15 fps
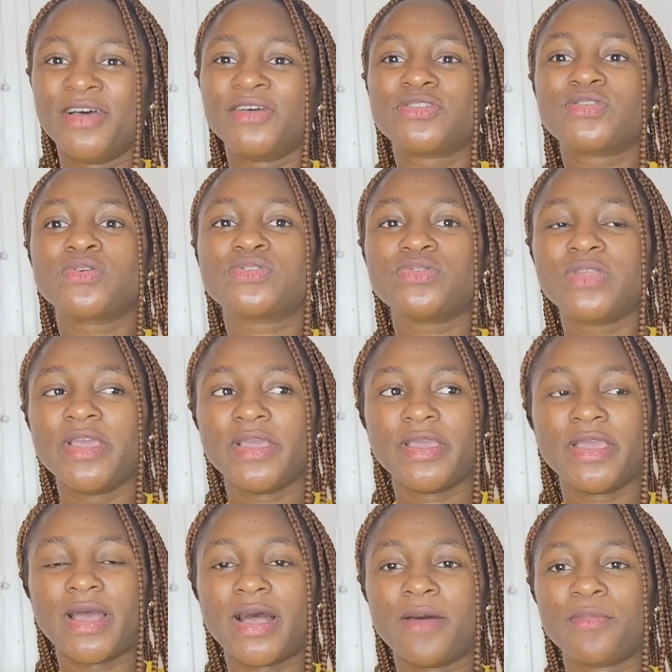So
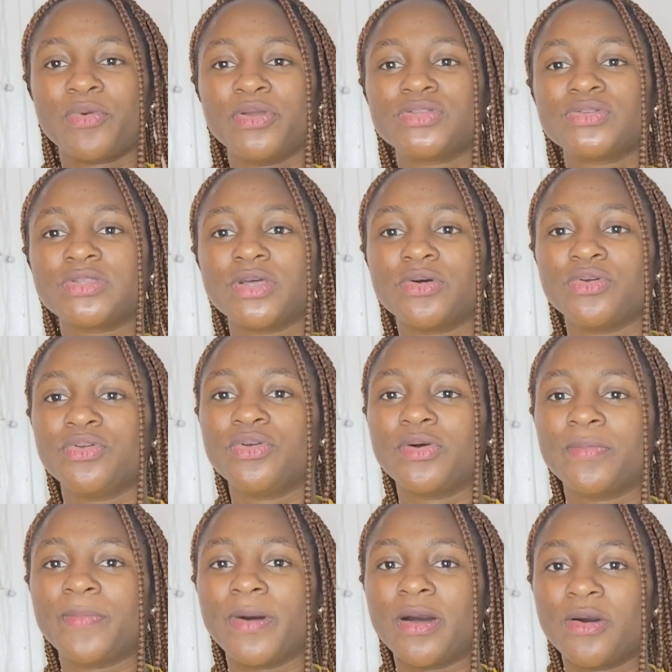today I'm going to tell you
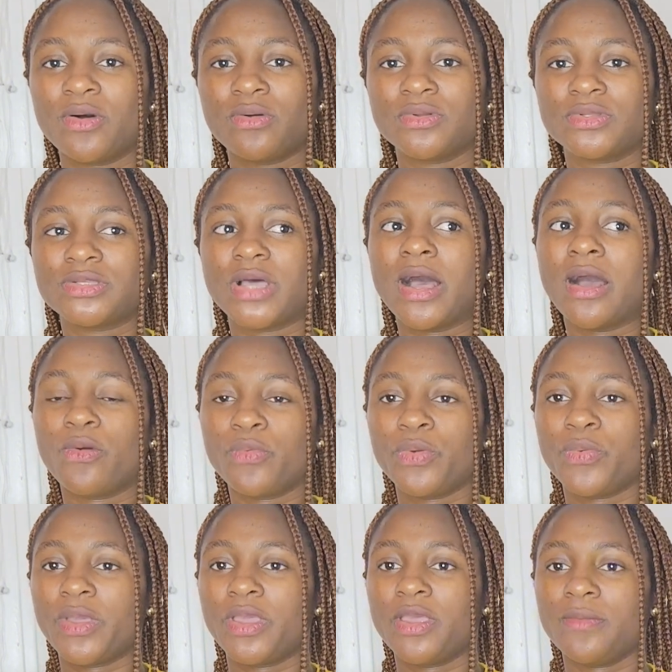about how we
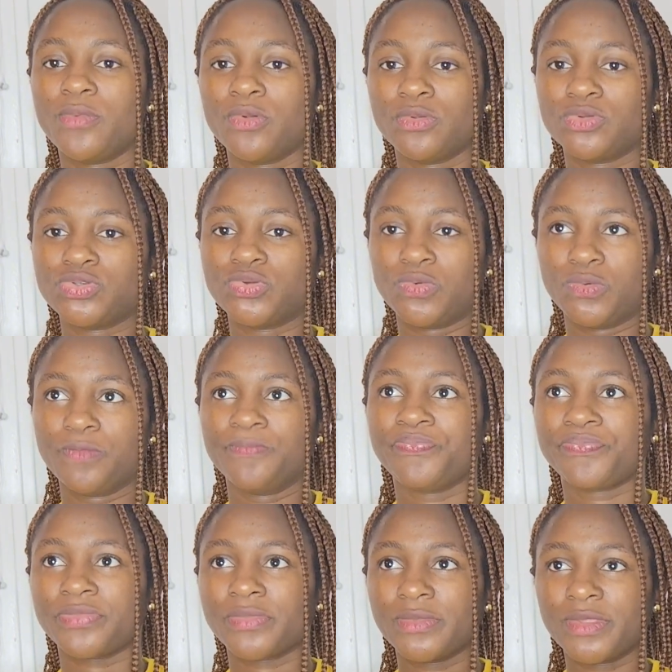were able to
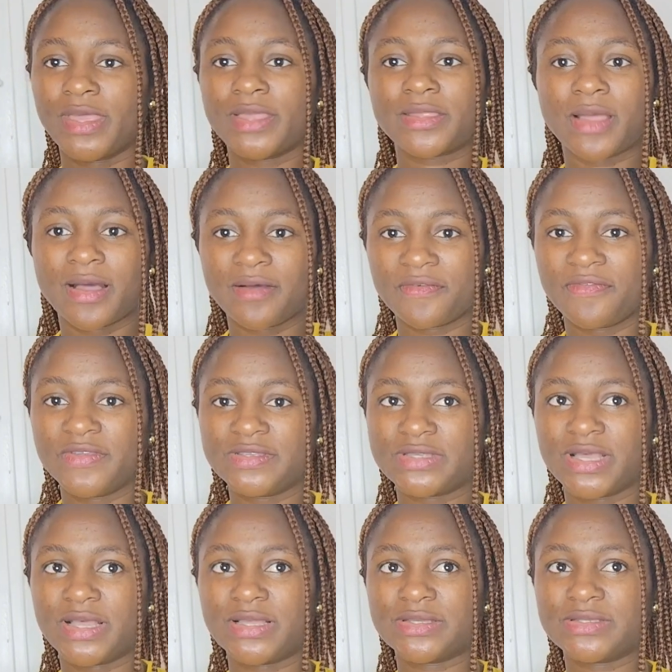get our
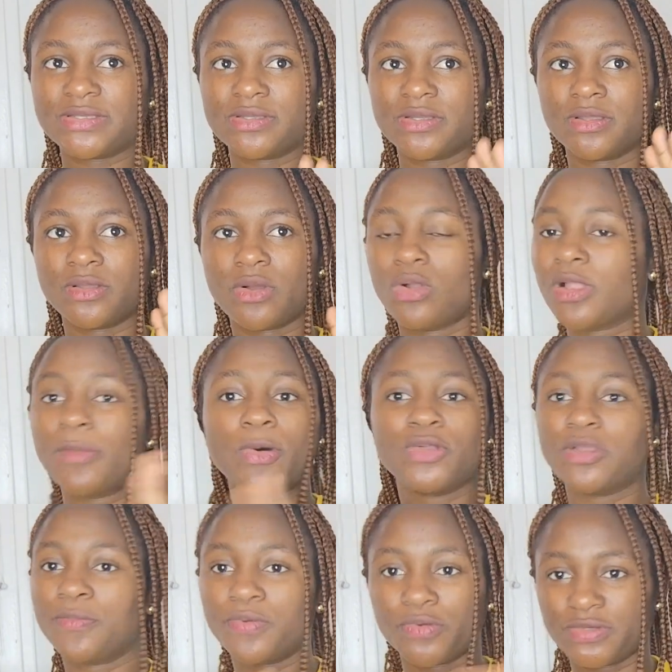visas, all
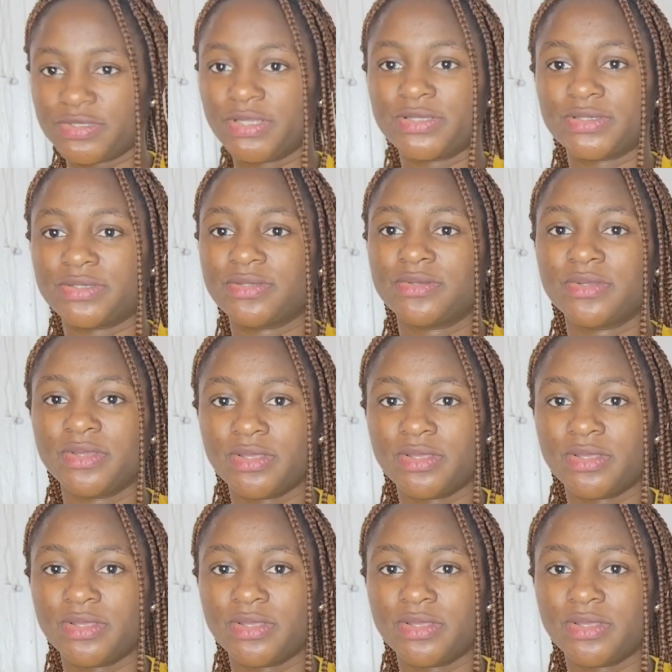about the process.